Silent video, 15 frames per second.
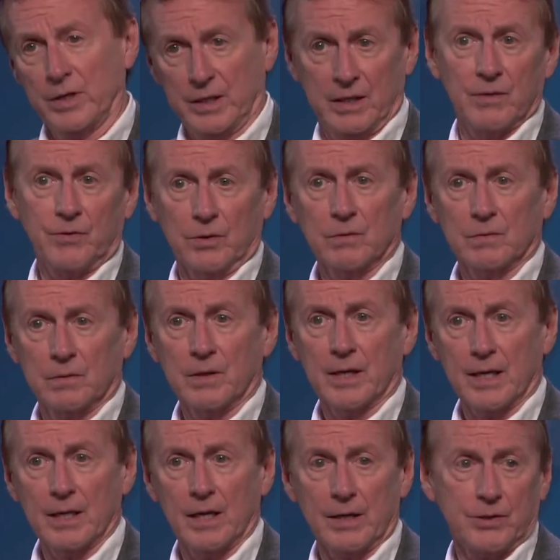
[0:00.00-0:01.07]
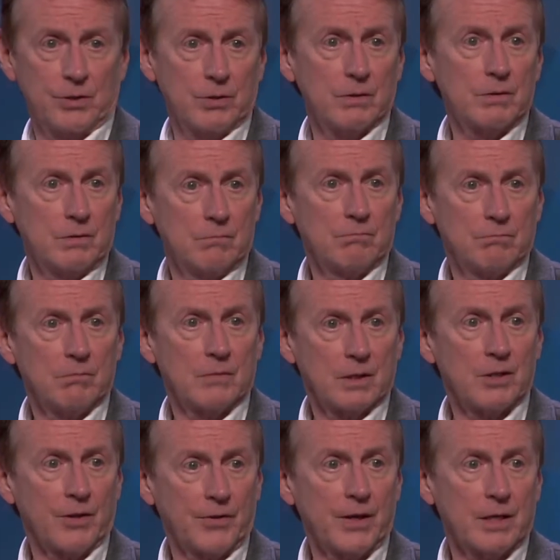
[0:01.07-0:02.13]
to give you that I'd like you
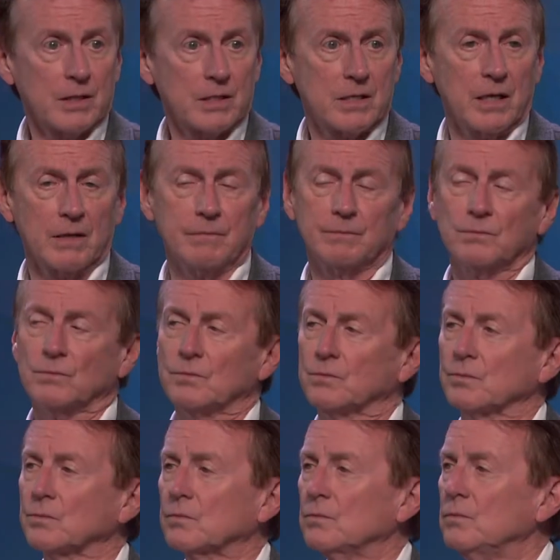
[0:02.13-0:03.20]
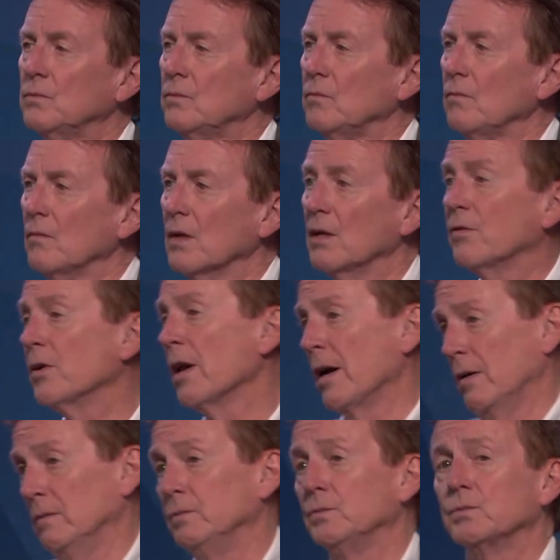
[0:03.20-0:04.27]
to think instead for
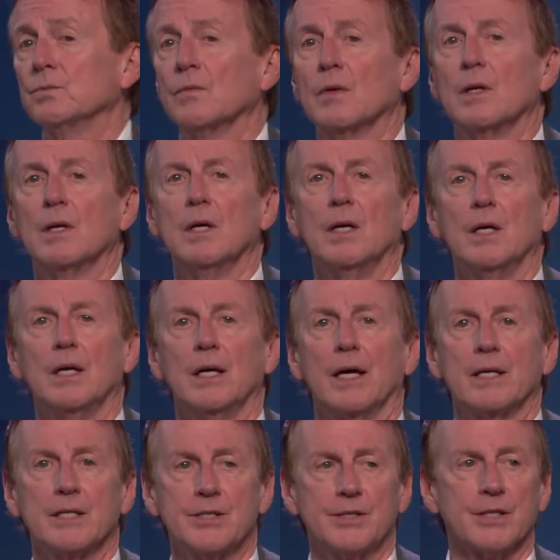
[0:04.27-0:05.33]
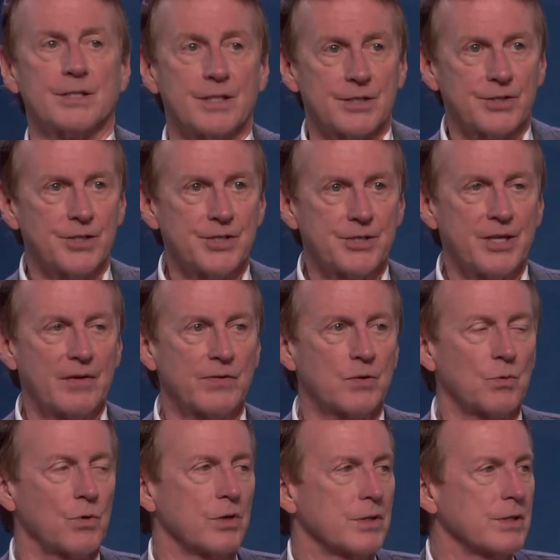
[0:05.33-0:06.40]
now. And it's this, it's just 7
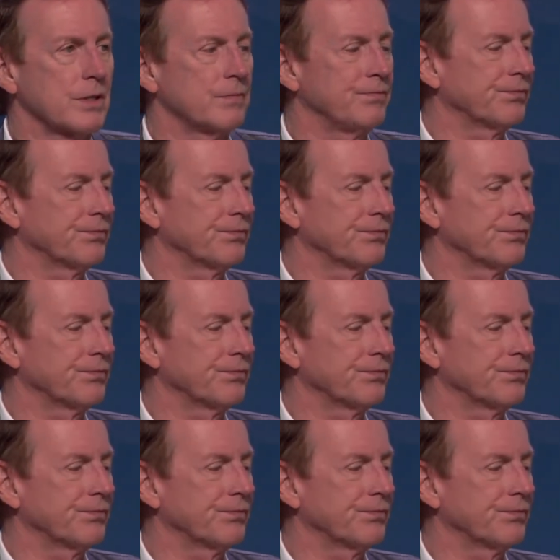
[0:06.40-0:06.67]
words.